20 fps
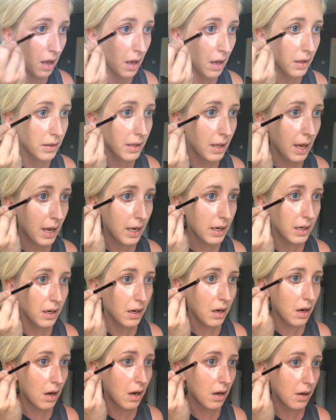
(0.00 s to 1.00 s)
and then
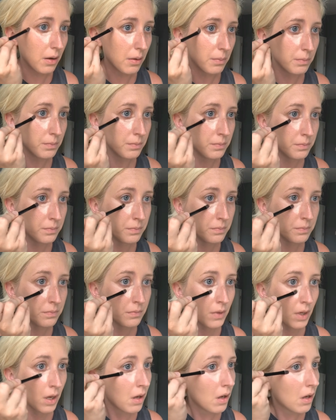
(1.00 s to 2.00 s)

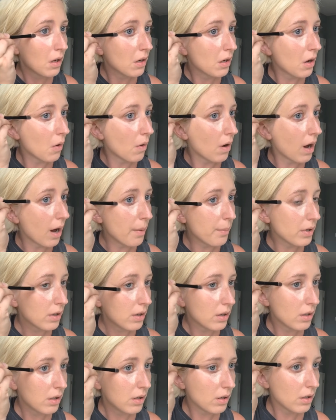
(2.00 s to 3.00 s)
go
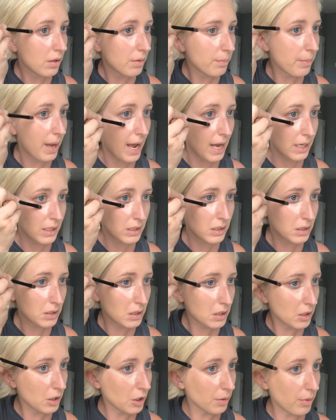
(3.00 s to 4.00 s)
up past
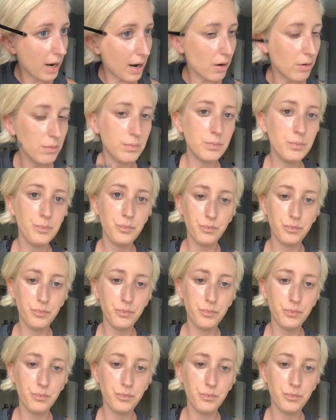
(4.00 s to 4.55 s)
your brow.